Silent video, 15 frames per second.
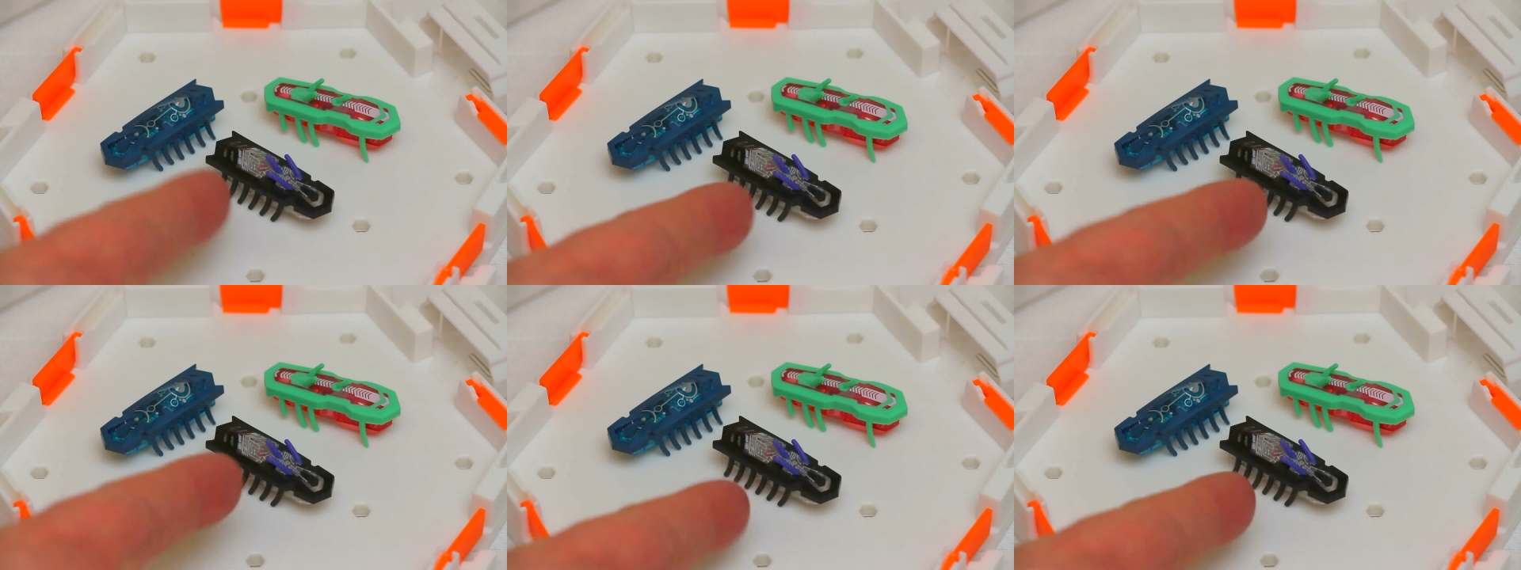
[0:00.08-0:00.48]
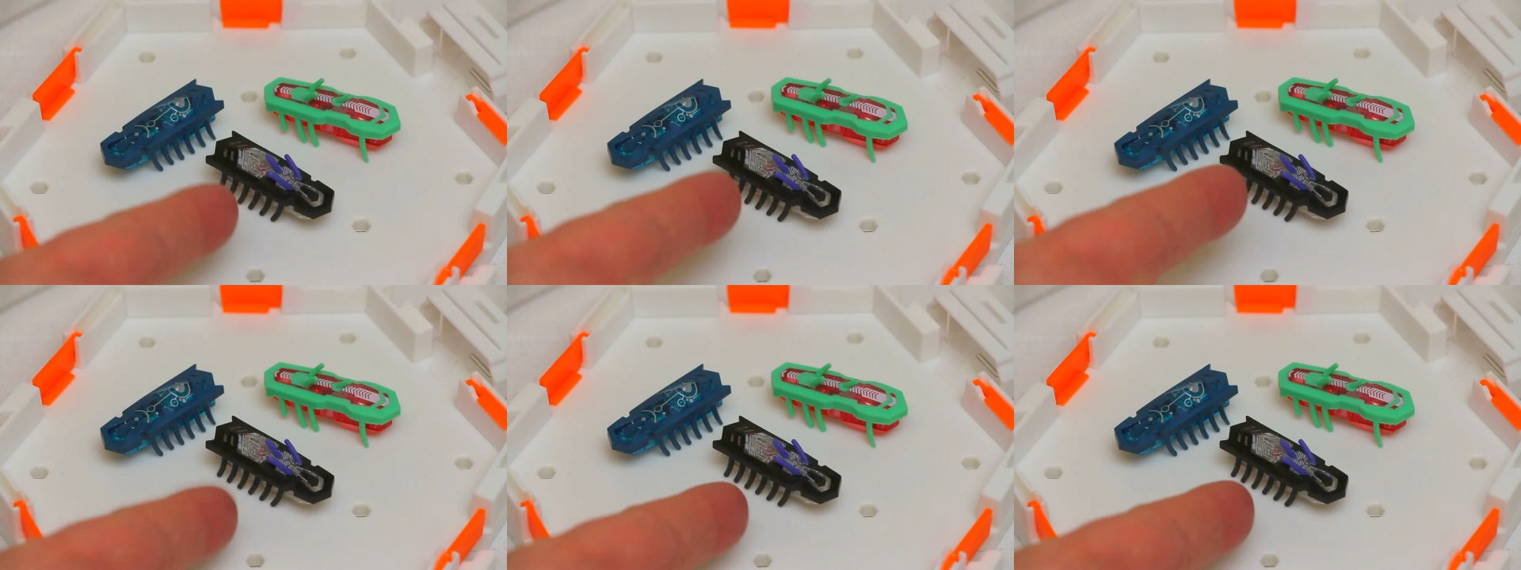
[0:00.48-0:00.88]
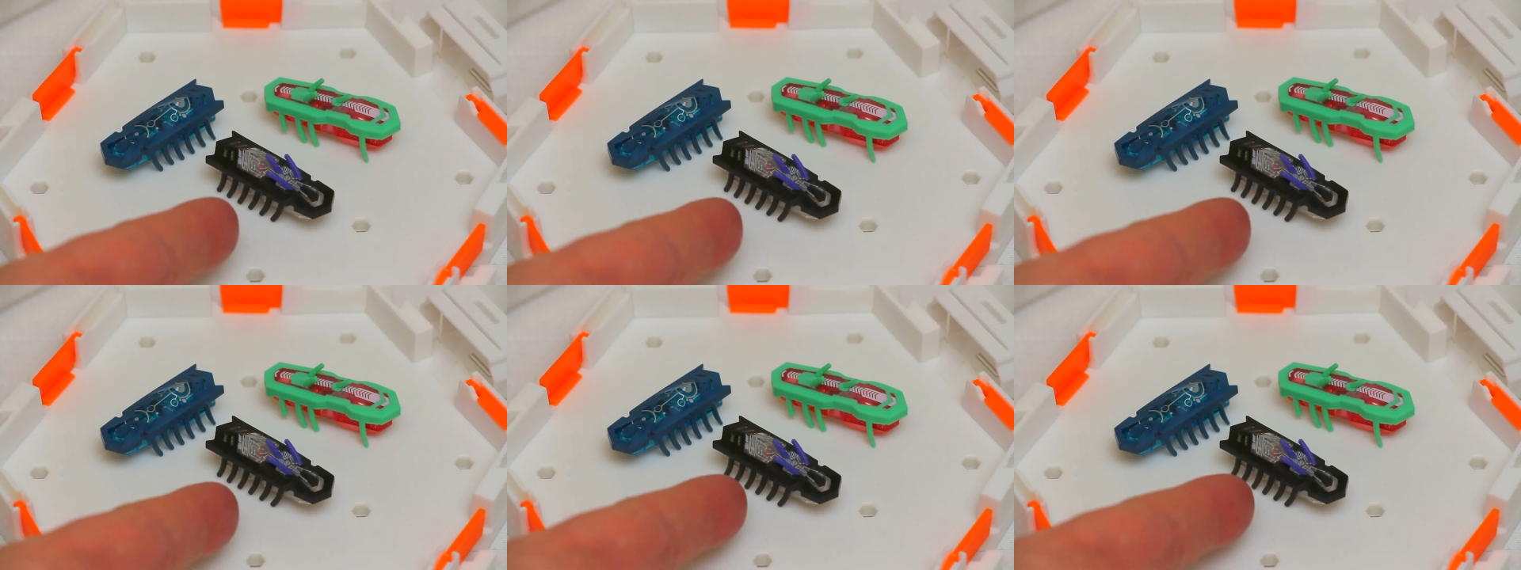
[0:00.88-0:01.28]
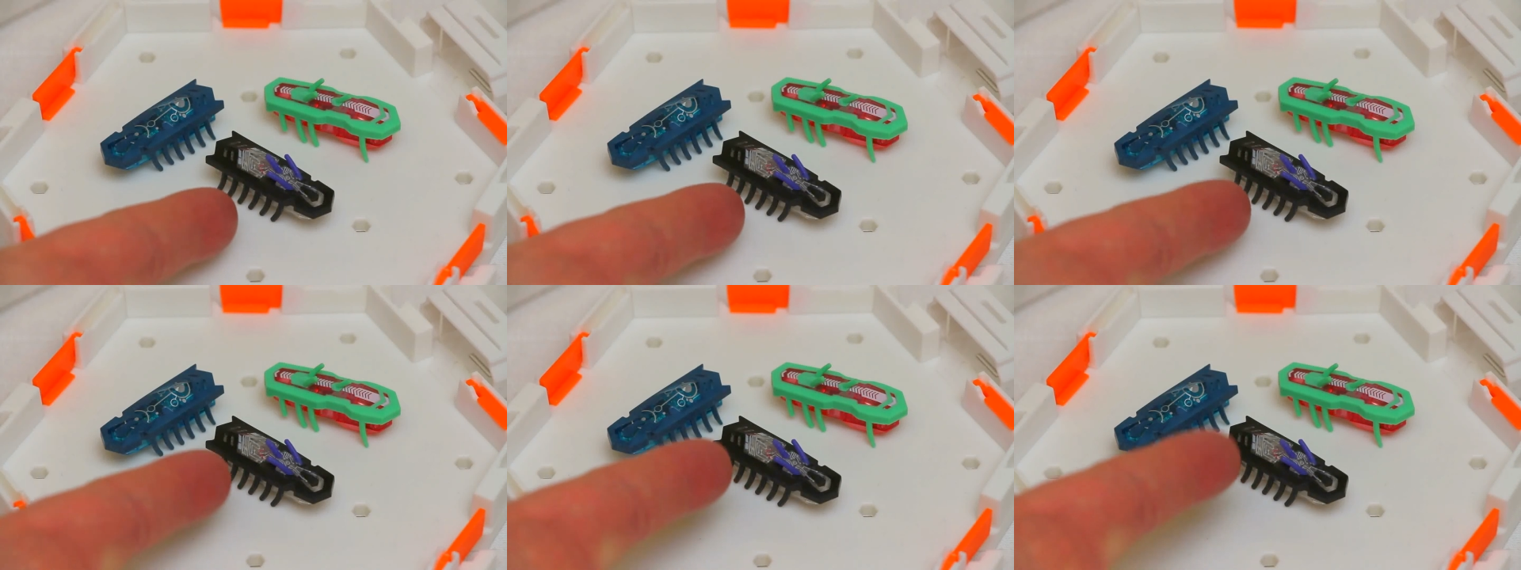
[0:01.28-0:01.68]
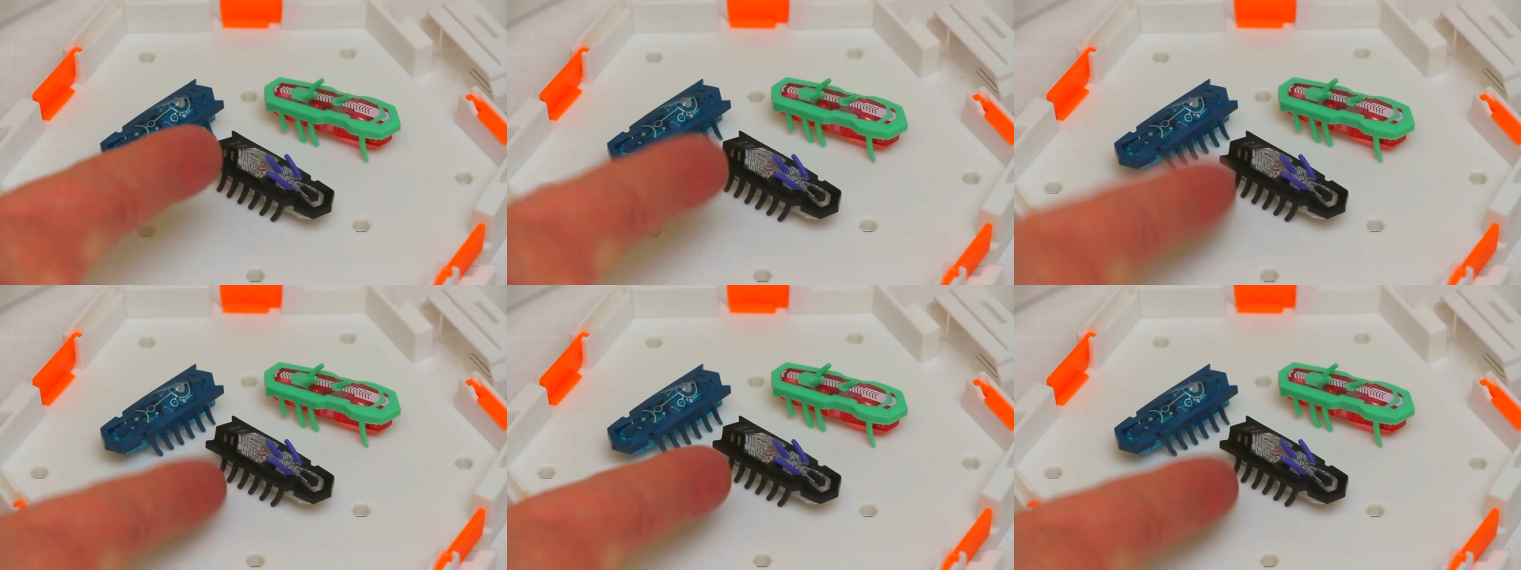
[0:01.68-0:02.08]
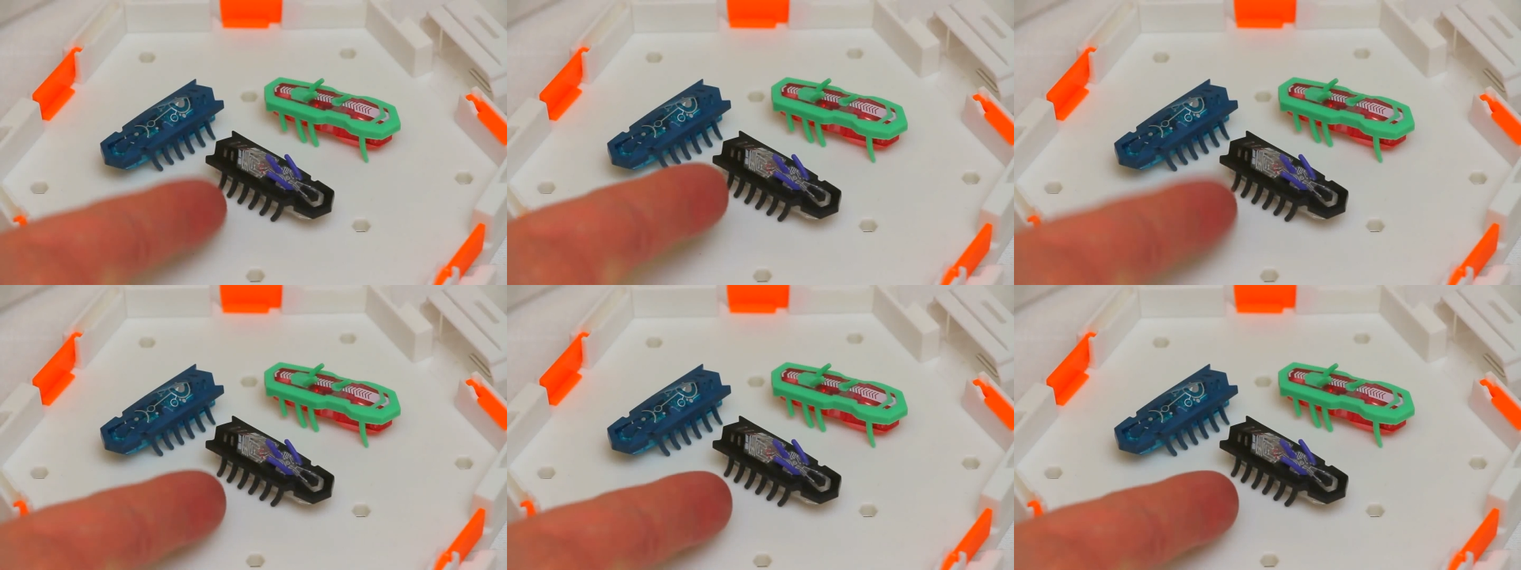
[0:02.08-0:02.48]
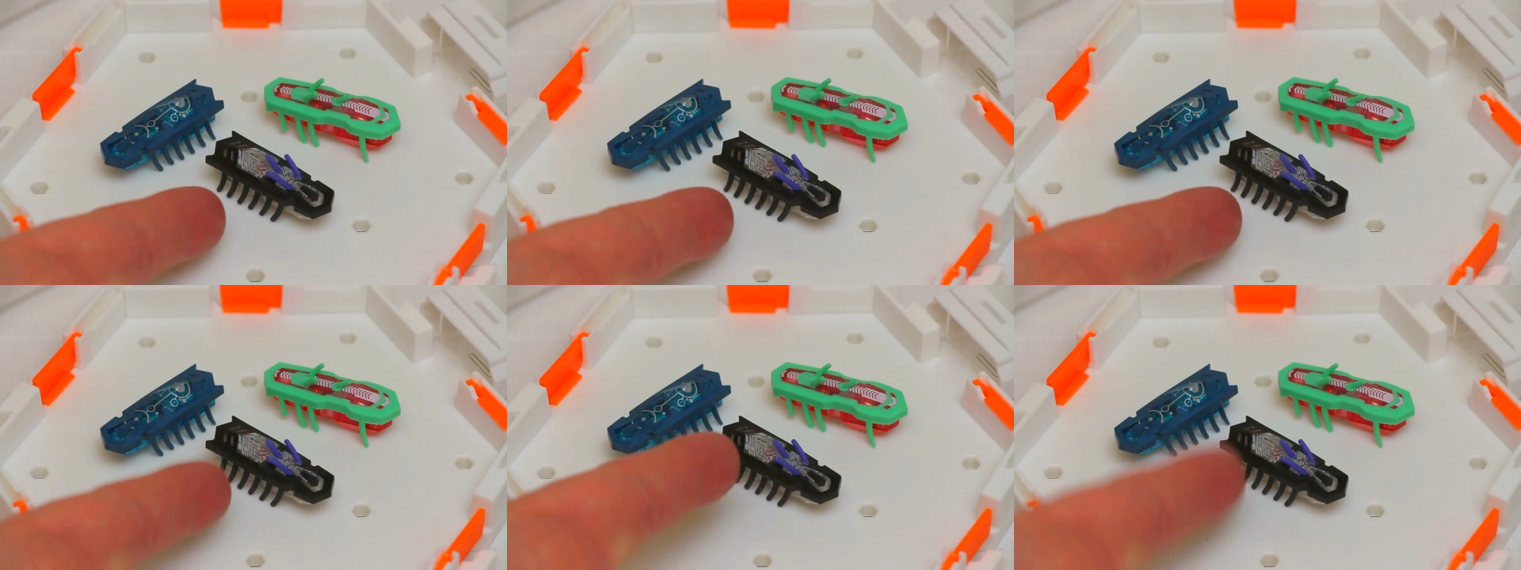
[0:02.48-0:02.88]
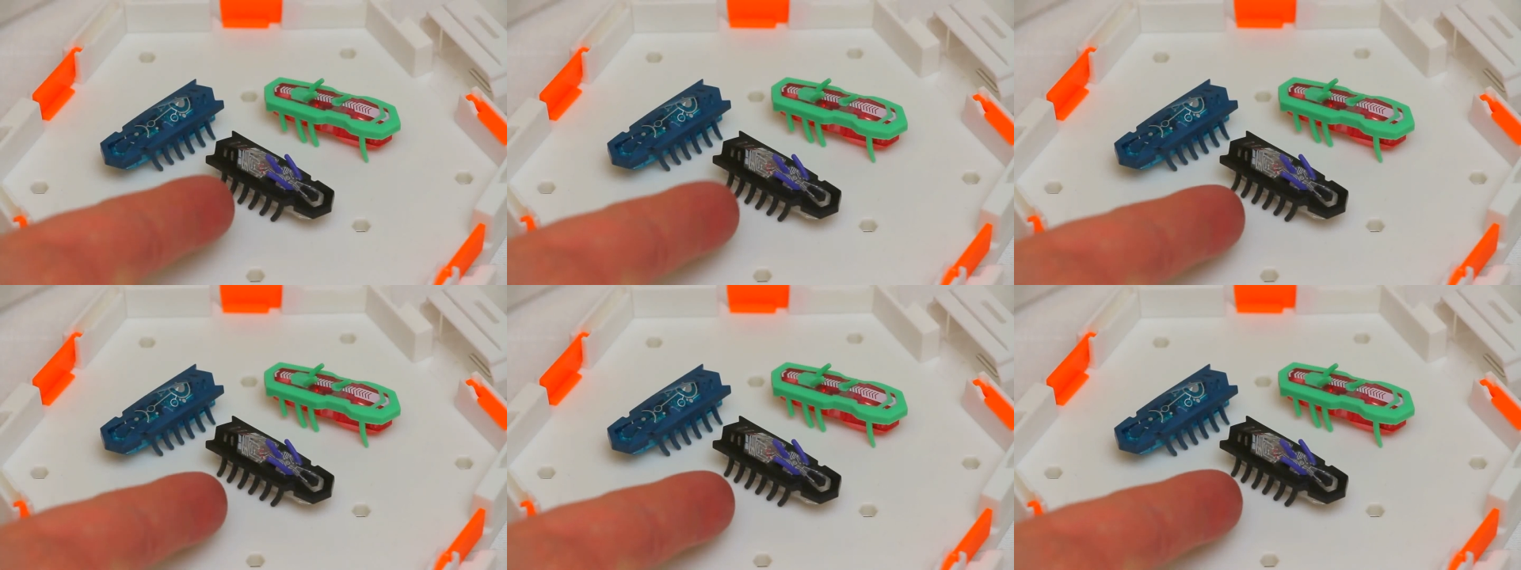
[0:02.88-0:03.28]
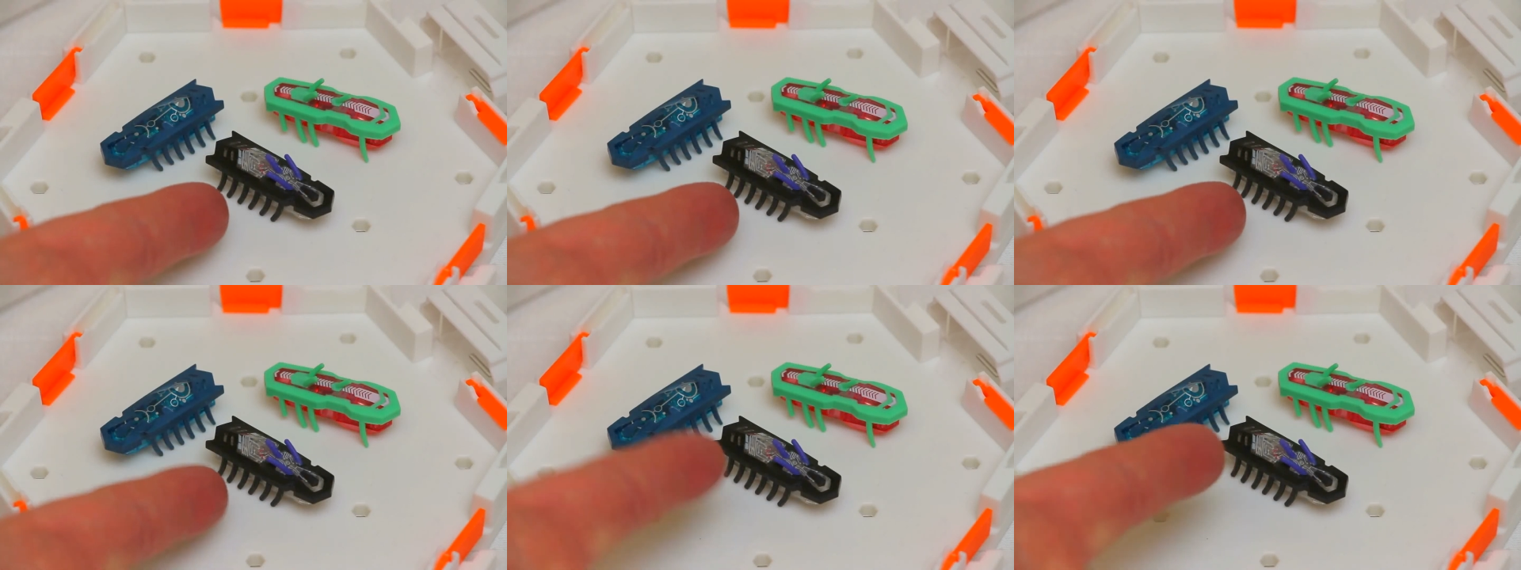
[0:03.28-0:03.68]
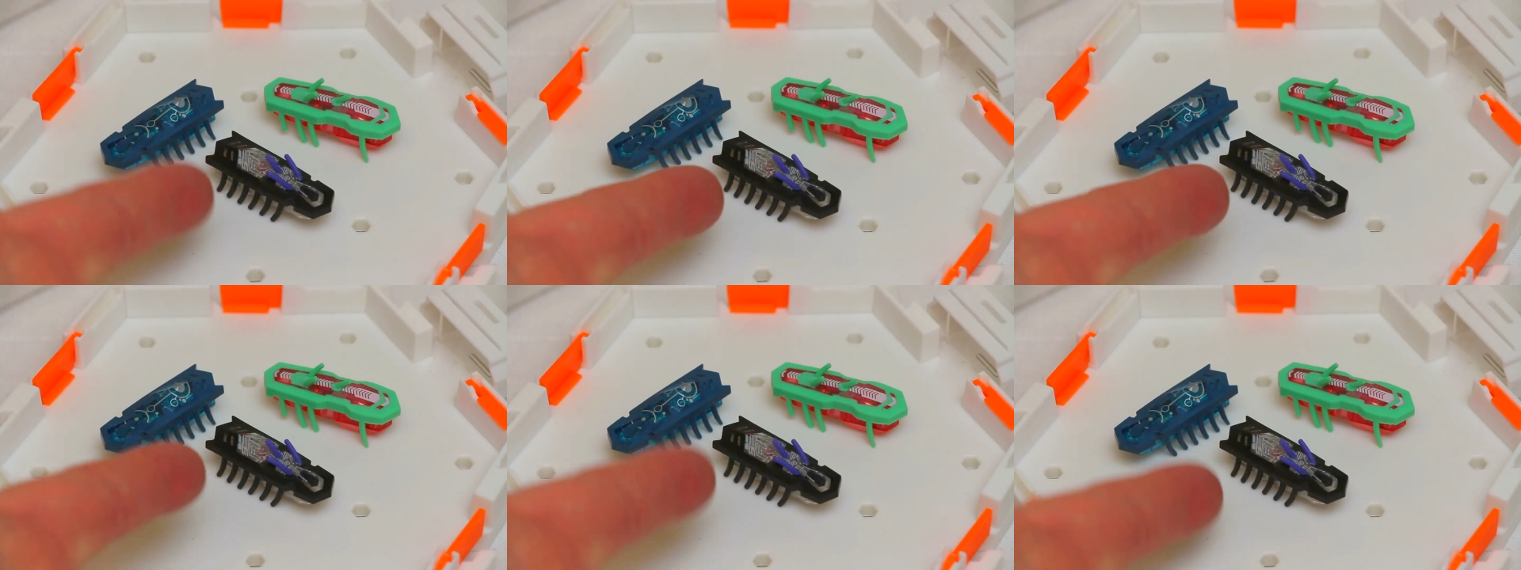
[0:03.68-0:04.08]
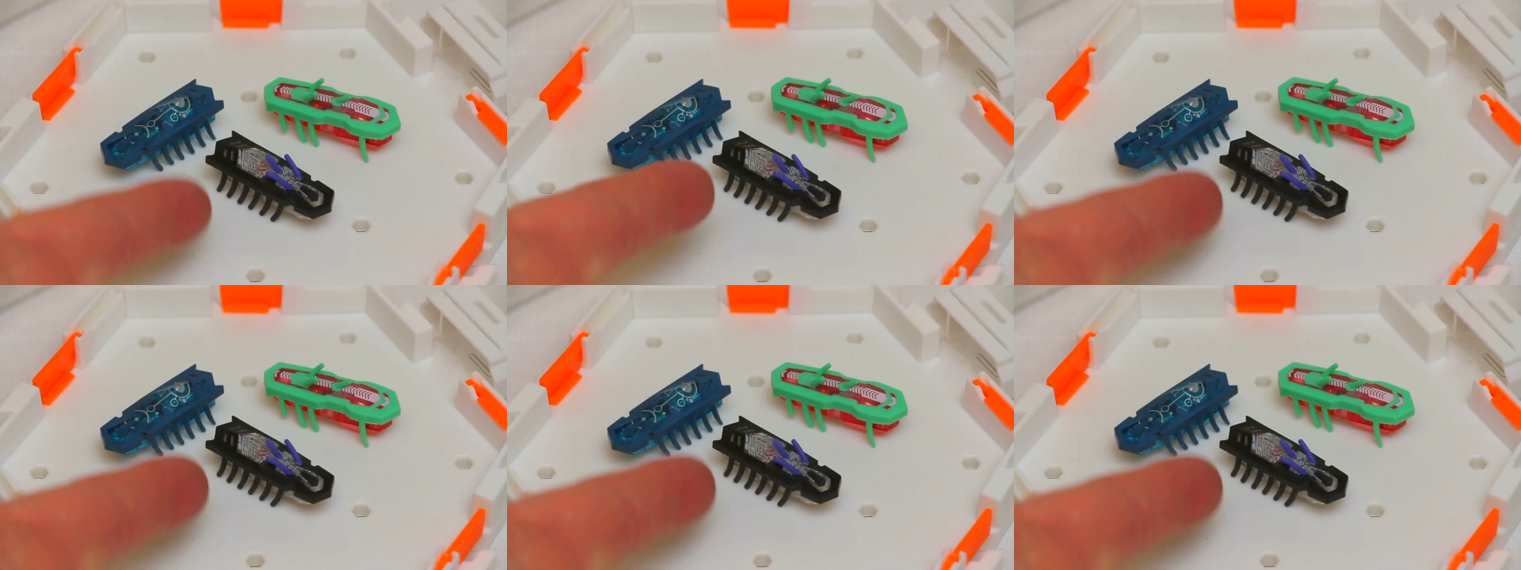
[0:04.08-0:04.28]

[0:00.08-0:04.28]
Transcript: Nobody's mouth can be seen.